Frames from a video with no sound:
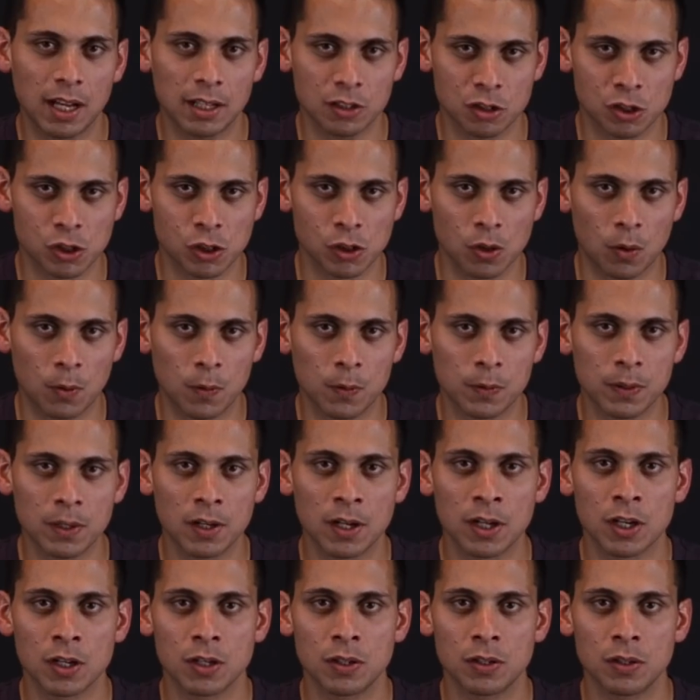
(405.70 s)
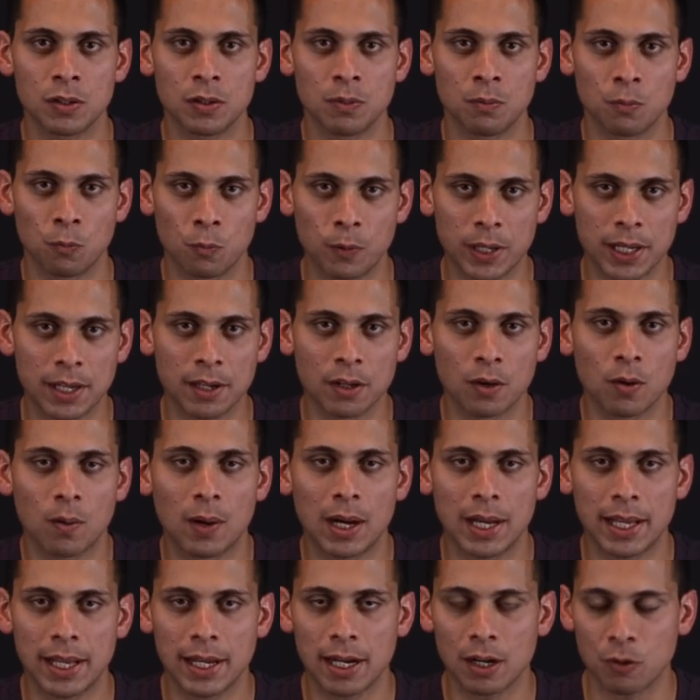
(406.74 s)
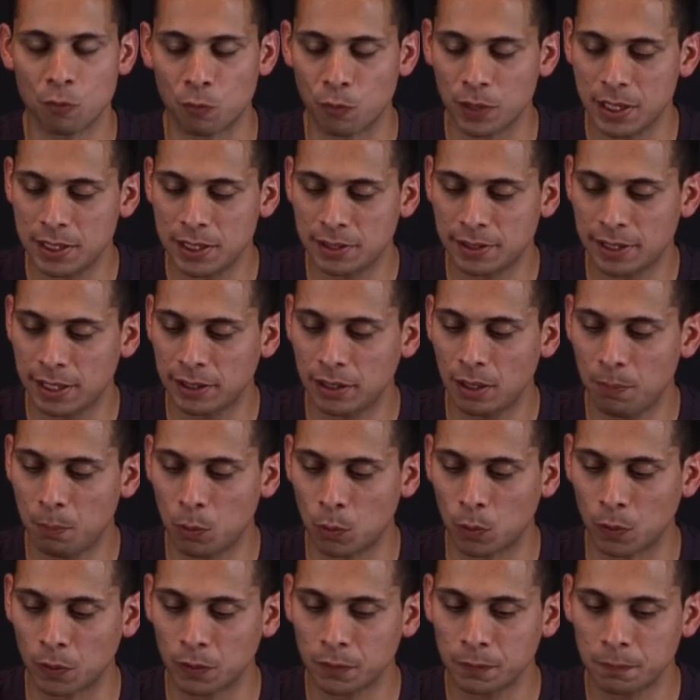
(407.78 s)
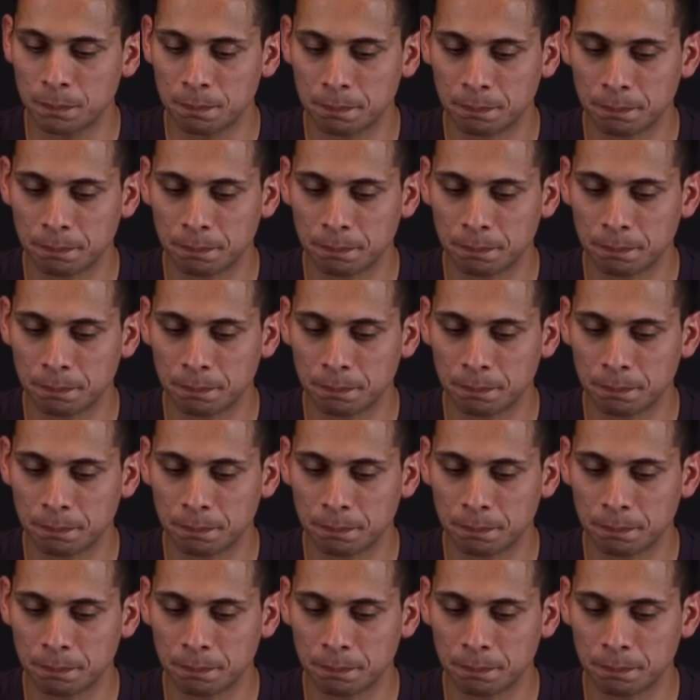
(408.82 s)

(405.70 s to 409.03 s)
not shown, we can go ahead and reset the board.